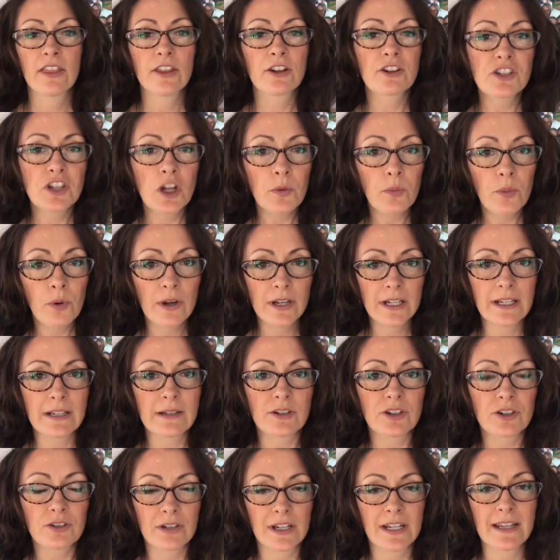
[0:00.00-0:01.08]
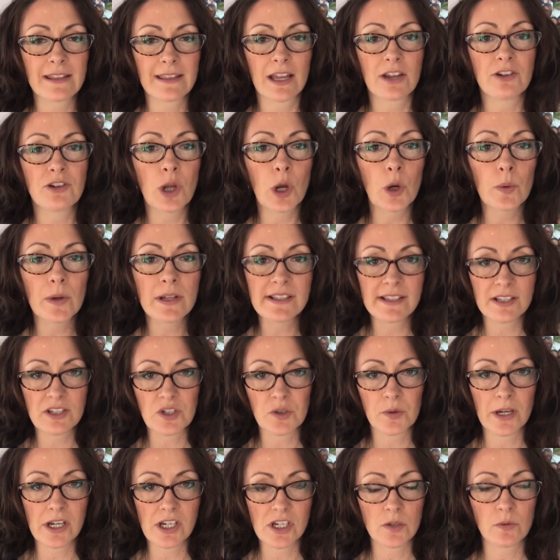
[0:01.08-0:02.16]
There's no point in creating that no-win
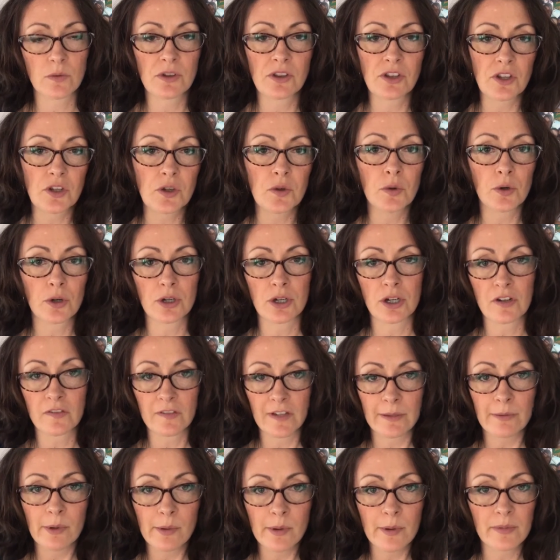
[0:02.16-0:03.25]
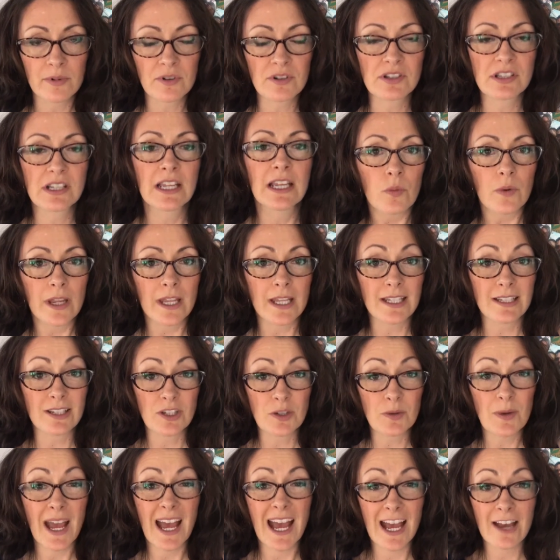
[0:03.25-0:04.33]
situation with you or your family members when
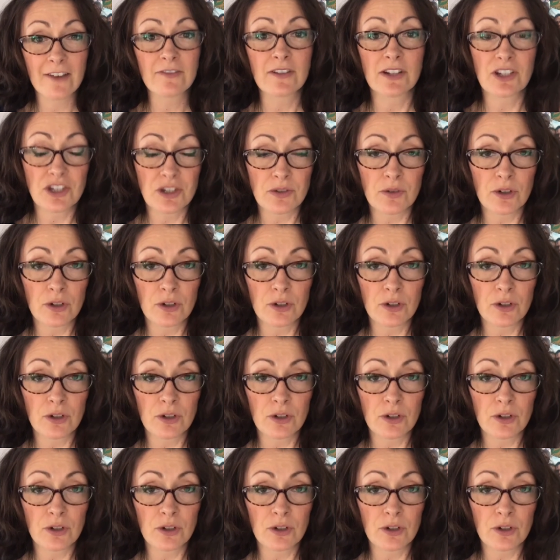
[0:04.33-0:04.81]
you have a